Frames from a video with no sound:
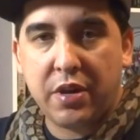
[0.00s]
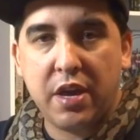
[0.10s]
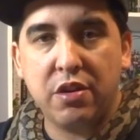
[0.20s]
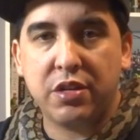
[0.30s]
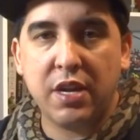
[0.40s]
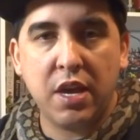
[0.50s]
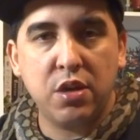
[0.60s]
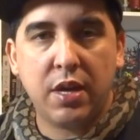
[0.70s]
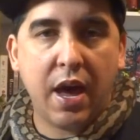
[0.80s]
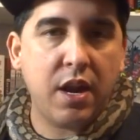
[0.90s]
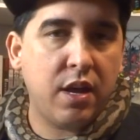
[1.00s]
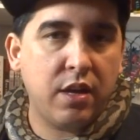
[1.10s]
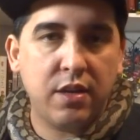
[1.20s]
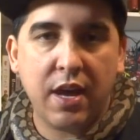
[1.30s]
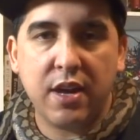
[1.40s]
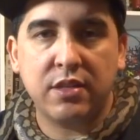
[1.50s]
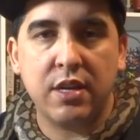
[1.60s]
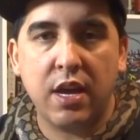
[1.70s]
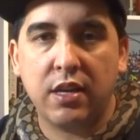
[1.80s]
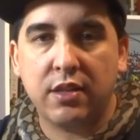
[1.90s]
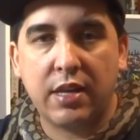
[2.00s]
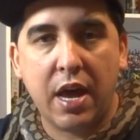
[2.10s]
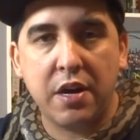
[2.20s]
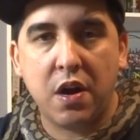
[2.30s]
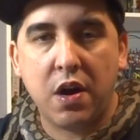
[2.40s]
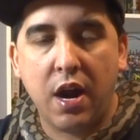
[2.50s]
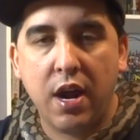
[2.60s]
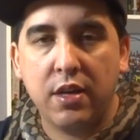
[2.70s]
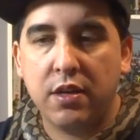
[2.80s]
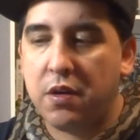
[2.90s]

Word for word: Okay, your snake, you got a you got a snake. It's got an RI.